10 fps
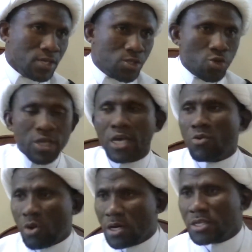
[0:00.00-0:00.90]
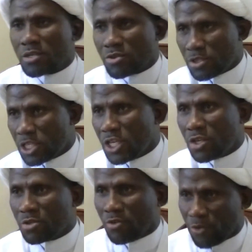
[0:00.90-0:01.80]
So can one
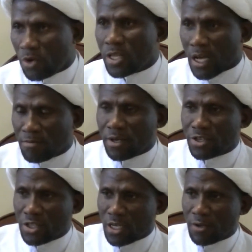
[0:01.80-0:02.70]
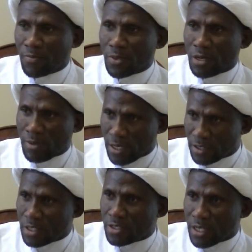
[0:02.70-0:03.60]
continue to follow that marja? Am I
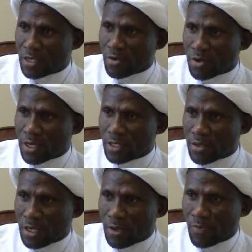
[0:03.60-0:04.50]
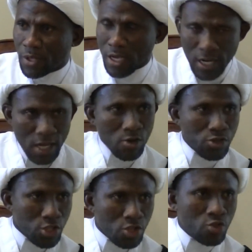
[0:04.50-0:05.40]
understanding correct, right? Can I
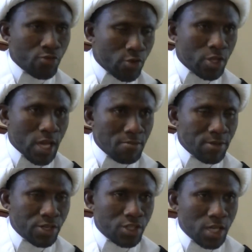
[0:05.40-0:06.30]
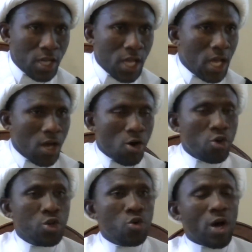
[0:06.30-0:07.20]
continue to follow that marja
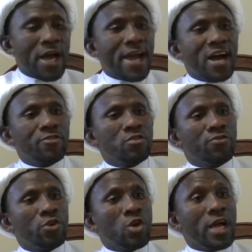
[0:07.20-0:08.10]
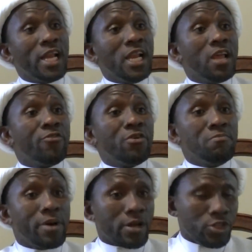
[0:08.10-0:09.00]
or no, I have to follow a
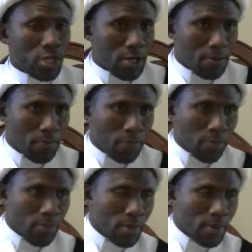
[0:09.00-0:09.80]
living marja. Mm -hmm.